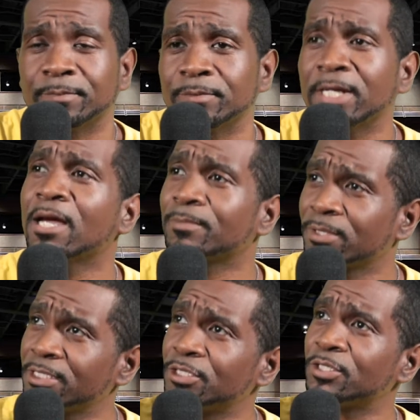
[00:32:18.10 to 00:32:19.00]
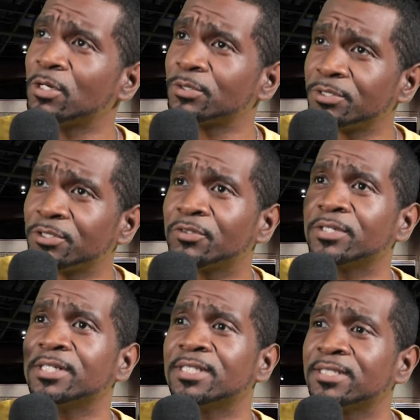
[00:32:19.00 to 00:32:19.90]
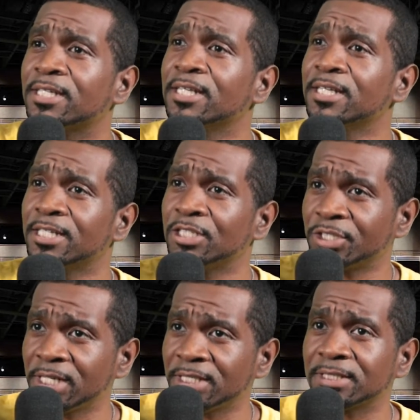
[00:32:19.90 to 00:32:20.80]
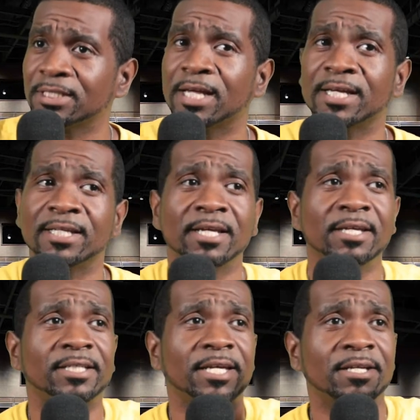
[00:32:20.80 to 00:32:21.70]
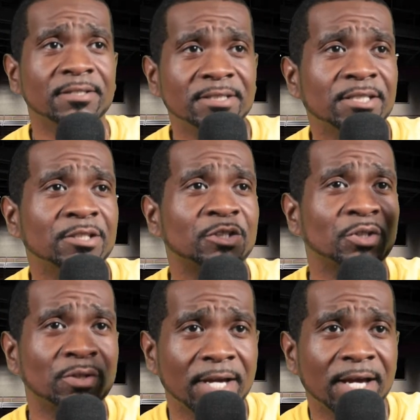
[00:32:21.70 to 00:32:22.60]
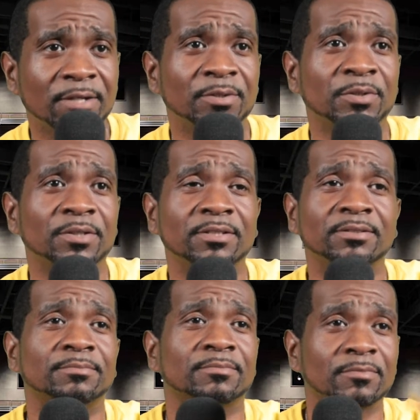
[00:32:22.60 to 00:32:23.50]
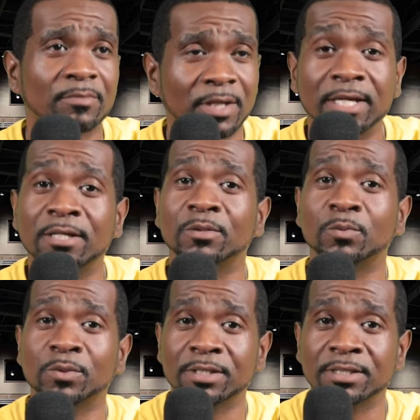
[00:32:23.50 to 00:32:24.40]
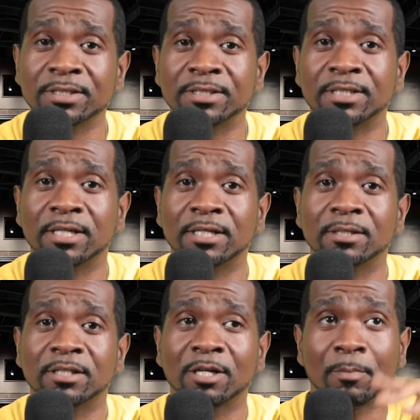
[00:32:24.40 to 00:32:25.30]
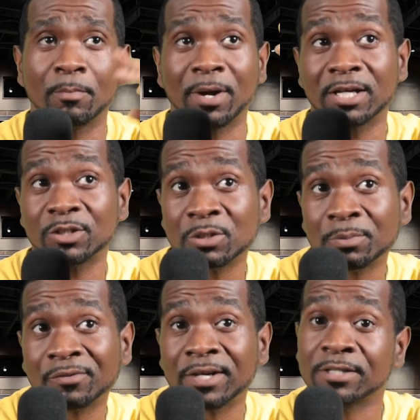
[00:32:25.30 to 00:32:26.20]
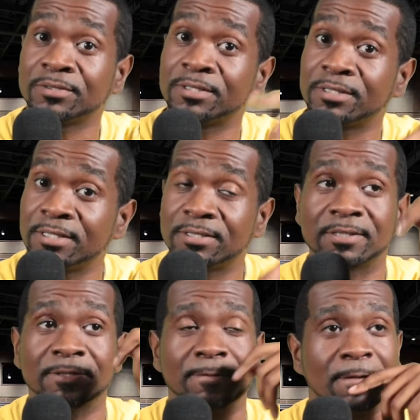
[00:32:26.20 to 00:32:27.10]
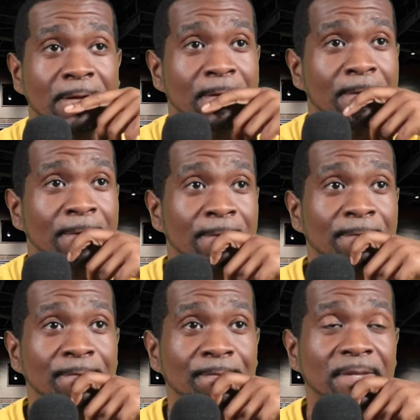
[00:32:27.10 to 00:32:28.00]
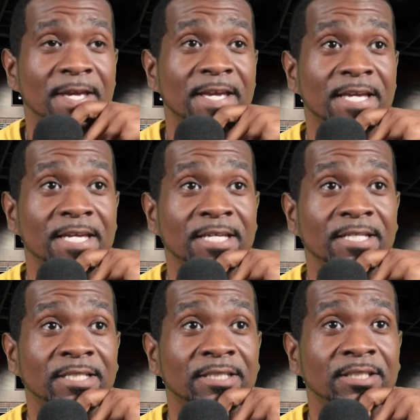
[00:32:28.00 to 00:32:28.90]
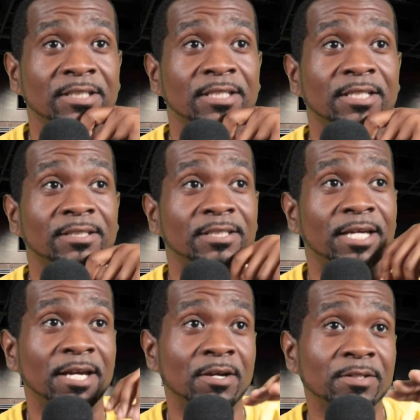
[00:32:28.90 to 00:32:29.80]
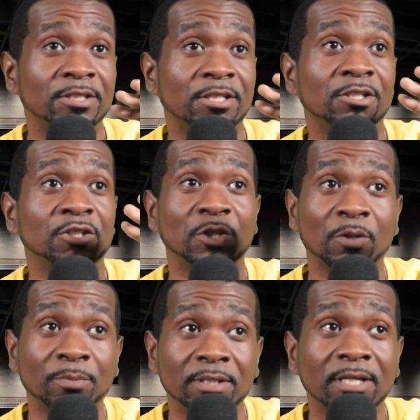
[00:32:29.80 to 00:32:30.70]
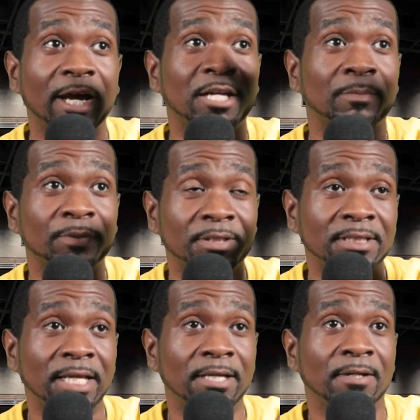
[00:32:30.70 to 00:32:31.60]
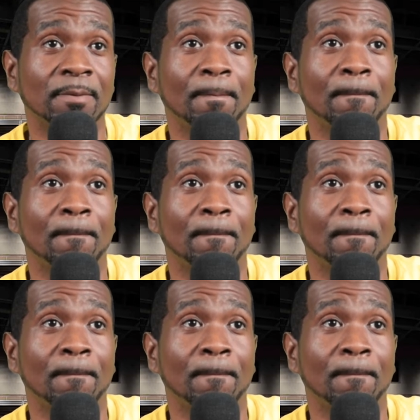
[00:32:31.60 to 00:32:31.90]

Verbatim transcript: Yeah, I'm going to need you to go to the grid and, and change the light. Aaron is going to show you how to do it. Aaron was uh, my supervisor's assistant. And Aaron is going to show me how to put this light up.